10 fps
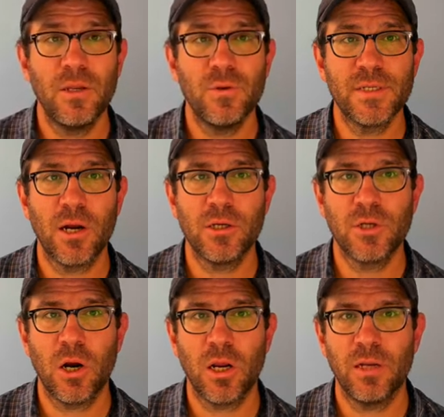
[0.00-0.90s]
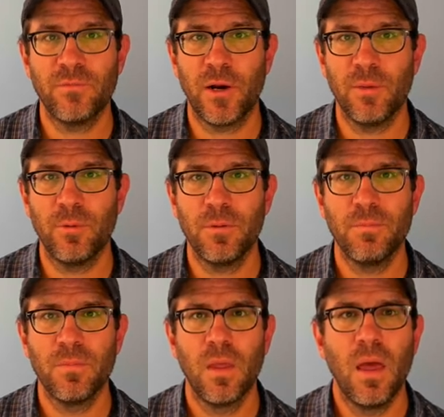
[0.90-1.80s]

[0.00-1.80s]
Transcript: using our target variable,